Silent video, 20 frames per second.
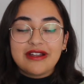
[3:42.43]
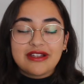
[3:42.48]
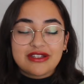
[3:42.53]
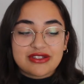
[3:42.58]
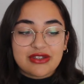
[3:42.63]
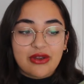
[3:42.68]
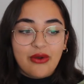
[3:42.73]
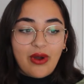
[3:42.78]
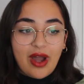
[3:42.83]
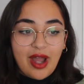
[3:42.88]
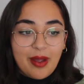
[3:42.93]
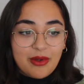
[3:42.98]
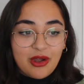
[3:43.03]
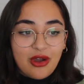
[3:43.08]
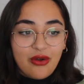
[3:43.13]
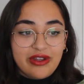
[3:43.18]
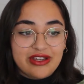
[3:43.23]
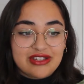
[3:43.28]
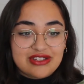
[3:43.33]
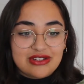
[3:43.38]
So I'm
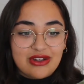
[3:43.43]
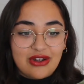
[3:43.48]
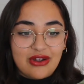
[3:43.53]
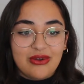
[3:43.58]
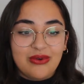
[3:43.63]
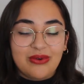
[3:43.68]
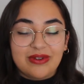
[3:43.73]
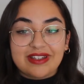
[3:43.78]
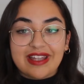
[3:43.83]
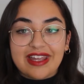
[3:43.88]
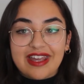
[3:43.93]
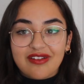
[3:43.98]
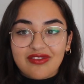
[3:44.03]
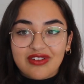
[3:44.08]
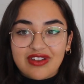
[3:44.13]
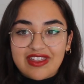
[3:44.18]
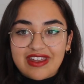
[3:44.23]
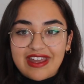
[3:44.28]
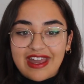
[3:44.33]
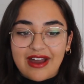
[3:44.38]
going to go lay
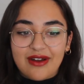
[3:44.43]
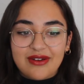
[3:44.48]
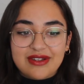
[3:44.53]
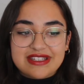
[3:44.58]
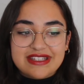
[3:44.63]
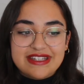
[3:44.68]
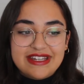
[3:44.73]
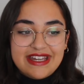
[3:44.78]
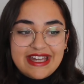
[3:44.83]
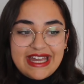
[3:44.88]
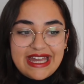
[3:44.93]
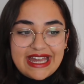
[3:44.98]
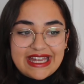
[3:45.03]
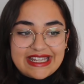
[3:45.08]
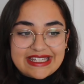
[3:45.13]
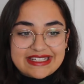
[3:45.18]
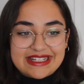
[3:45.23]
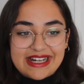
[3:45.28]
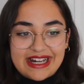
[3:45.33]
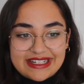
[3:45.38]
everything out
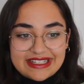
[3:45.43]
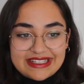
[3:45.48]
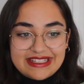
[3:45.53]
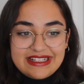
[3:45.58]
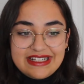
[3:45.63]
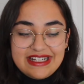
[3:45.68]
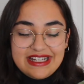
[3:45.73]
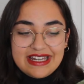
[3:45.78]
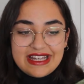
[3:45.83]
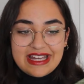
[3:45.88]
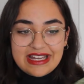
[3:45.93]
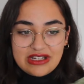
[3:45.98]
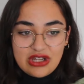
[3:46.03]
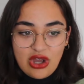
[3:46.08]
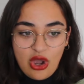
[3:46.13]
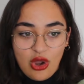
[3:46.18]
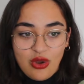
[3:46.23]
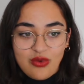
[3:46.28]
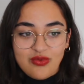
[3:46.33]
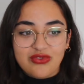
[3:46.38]
and cut it, and
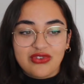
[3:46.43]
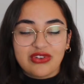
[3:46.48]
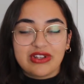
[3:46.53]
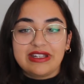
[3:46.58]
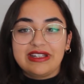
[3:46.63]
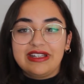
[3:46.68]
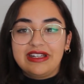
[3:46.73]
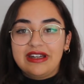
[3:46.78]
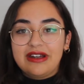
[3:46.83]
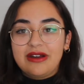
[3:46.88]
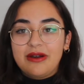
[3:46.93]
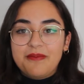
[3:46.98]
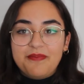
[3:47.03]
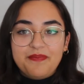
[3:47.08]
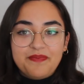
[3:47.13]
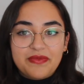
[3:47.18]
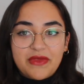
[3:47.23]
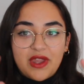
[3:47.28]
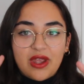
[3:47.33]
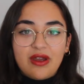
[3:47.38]
hopefully
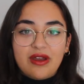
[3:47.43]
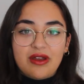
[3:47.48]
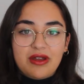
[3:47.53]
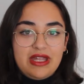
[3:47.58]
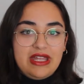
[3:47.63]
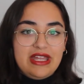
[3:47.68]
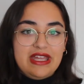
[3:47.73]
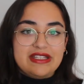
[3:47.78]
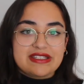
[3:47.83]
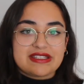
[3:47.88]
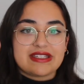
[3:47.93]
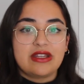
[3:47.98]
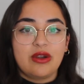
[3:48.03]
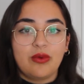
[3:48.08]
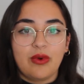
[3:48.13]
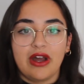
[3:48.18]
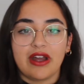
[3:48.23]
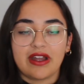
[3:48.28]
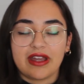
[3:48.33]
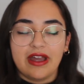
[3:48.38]
it's gonna
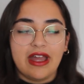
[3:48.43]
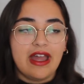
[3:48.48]
work.